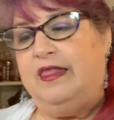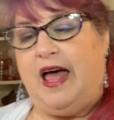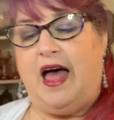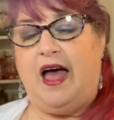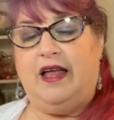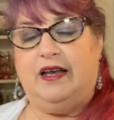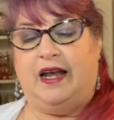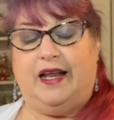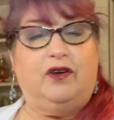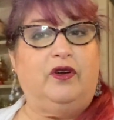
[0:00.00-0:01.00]
that,
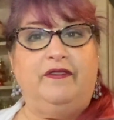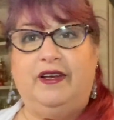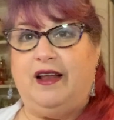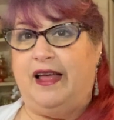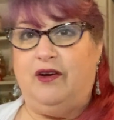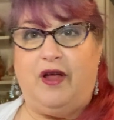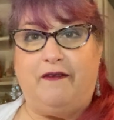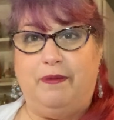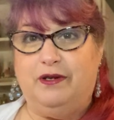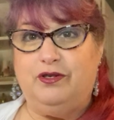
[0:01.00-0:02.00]
and I don't have
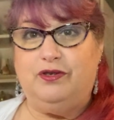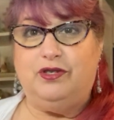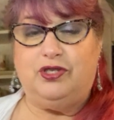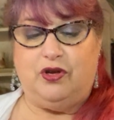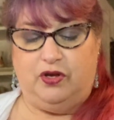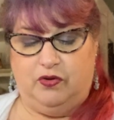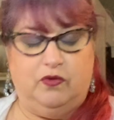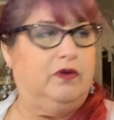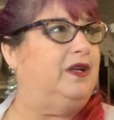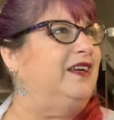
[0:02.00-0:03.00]
a picture to show you.
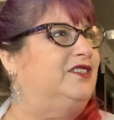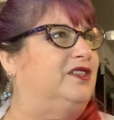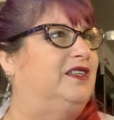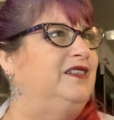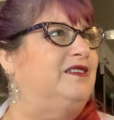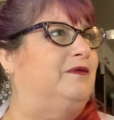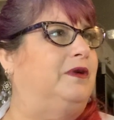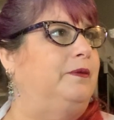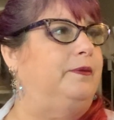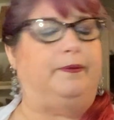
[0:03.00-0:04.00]
Actually, it is in my
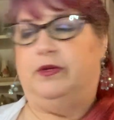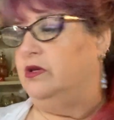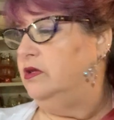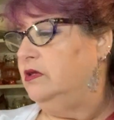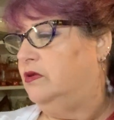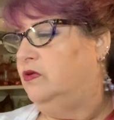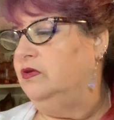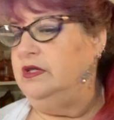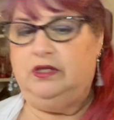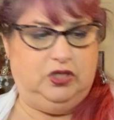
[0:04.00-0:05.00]
purse. Hold
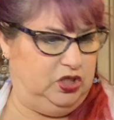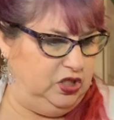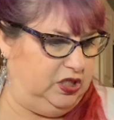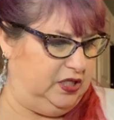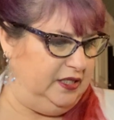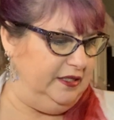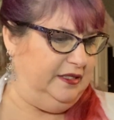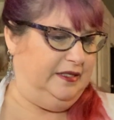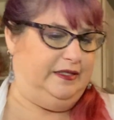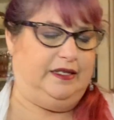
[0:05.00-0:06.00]
on just
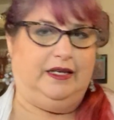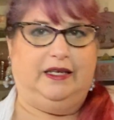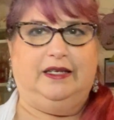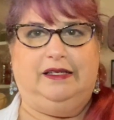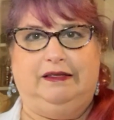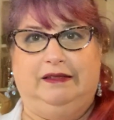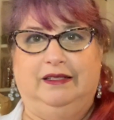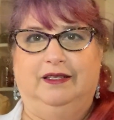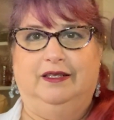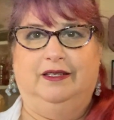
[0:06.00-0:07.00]
a second.
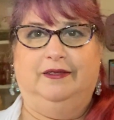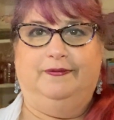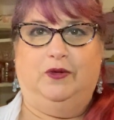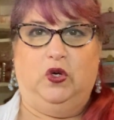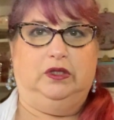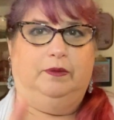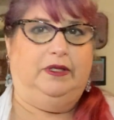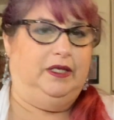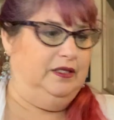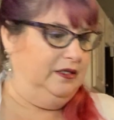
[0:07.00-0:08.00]
Hold,
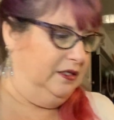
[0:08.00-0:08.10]
please.